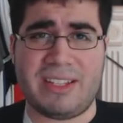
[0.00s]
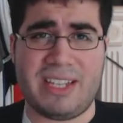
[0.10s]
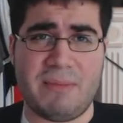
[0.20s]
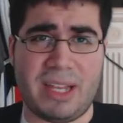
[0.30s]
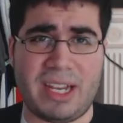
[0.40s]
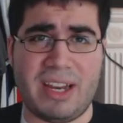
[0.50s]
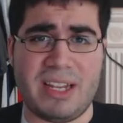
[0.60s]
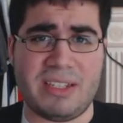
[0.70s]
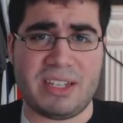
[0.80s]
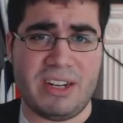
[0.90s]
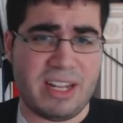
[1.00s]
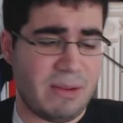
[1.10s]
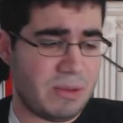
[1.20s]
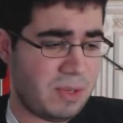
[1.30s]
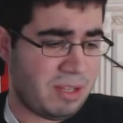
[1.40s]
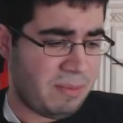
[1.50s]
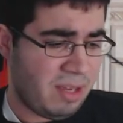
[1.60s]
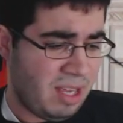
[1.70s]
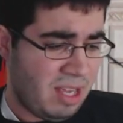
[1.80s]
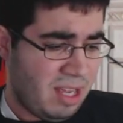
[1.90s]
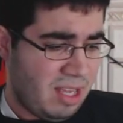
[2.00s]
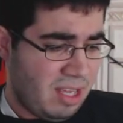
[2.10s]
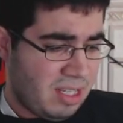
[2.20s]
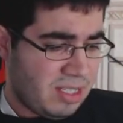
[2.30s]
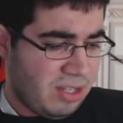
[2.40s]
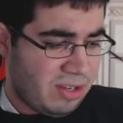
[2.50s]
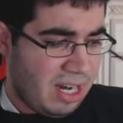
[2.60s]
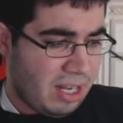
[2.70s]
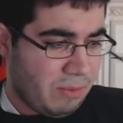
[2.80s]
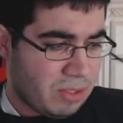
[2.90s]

the same like lady security that was with him. Still kind of